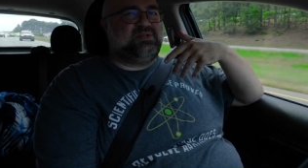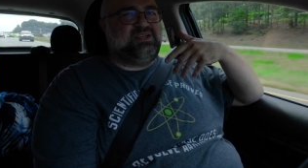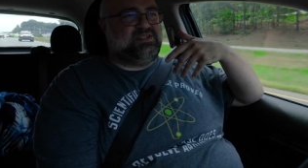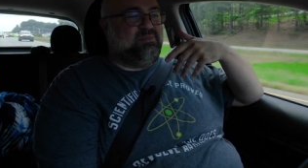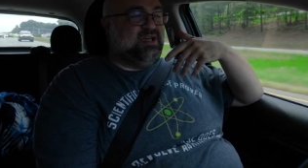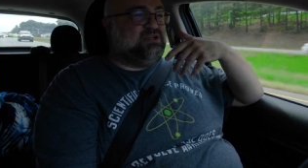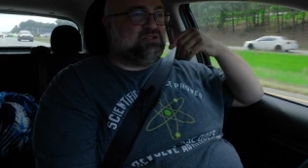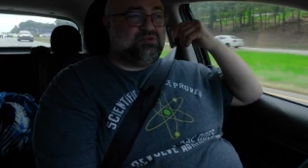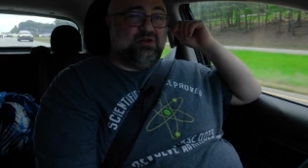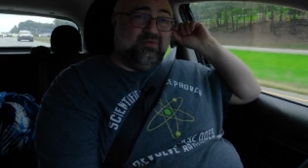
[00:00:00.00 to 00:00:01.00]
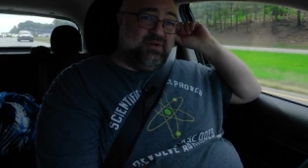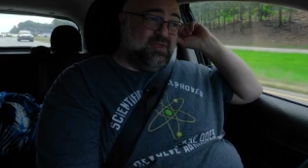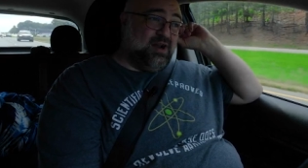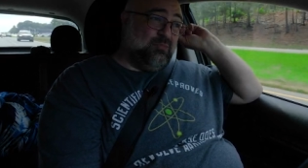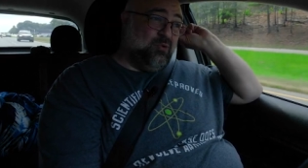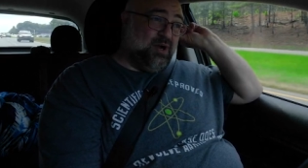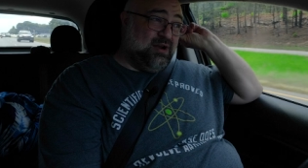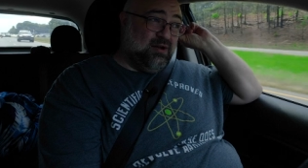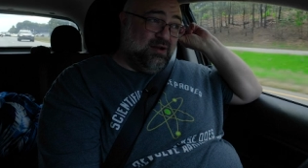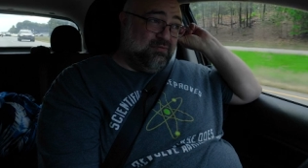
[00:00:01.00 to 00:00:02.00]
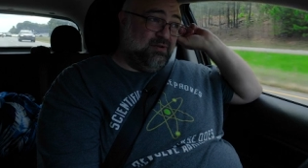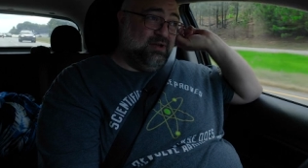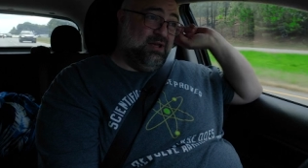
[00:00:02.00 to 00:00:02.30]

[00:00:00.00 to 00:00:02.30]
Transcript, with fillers: participation trophy that I'm aware of.